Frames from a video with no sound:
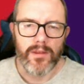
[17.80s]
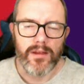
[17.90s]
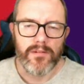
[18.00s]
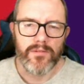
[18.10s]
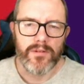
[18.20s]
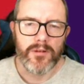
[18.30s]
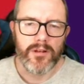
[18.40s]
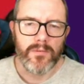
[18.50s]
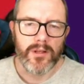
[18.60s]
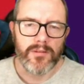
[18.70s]
there
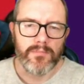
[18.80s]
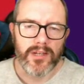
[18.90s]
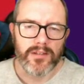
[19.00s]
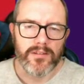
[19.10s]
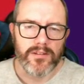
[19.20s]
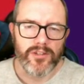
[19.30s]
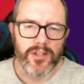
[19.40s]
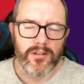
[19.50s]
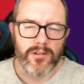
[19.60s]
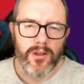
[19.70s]
everybody, welcome back to the
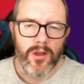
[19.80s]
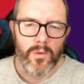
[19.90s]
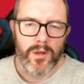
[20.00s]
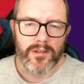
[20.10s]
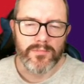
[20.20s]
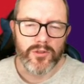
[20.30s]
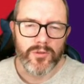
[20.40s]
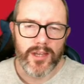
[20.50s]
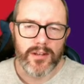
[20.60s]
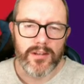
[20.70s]
channel. Welcome to
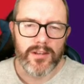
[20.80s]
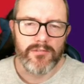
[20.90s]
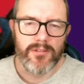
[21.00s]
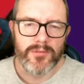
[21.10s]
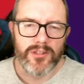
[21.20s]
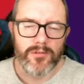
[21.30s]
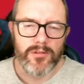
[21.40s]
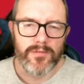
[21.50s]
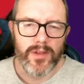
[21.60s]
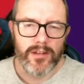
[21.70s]
yet another episode
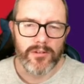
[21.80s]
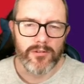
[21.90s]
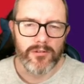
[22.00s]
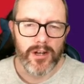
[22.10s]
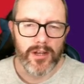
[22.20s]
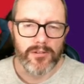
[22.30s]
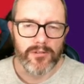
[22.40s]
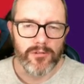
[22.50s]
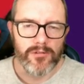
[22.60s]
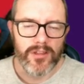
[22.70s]
of Andorra
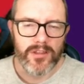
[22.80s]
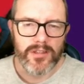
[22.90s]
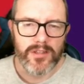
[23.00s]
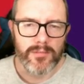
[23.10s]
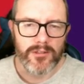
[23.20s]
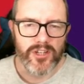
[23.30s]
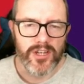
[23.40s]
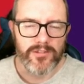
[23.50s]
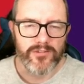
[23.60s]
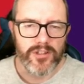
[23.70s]
Andorra, the double
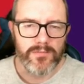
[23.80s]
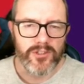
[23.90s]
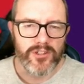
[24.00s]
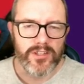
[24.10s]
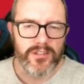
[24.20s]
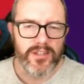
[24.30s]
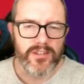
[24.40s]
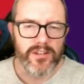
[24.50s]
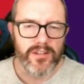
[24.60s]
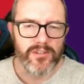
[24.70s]
challenge in which I take
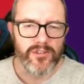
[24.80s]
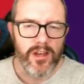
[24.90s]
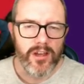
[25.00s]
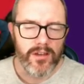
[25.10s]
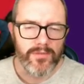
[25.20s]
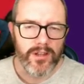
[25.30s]
charge of the